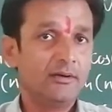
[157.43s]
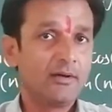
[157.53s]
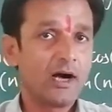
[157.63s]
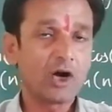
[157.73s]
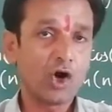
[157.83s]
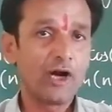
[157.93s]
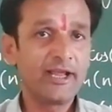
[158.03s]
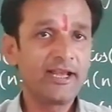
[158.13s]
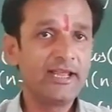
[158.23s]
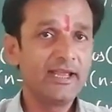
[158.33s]

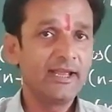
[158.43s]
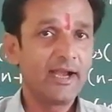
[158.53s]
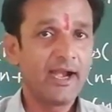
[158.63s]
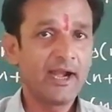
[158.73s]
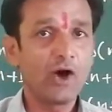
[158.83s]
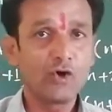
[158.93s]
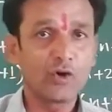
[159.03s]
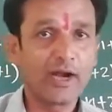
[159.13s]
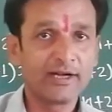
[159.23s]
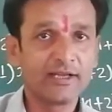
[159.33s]
accordingly and how to
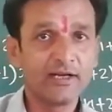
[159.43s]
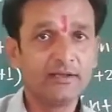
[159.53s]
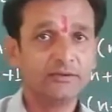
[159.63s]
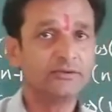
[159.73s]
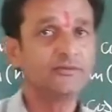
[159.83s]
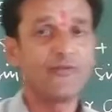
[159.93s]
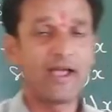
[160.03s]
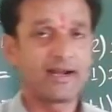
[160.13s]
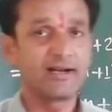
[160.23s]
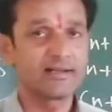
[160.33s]
get the
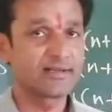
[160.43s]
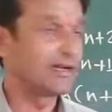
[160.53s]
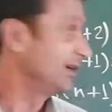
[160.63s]
final result.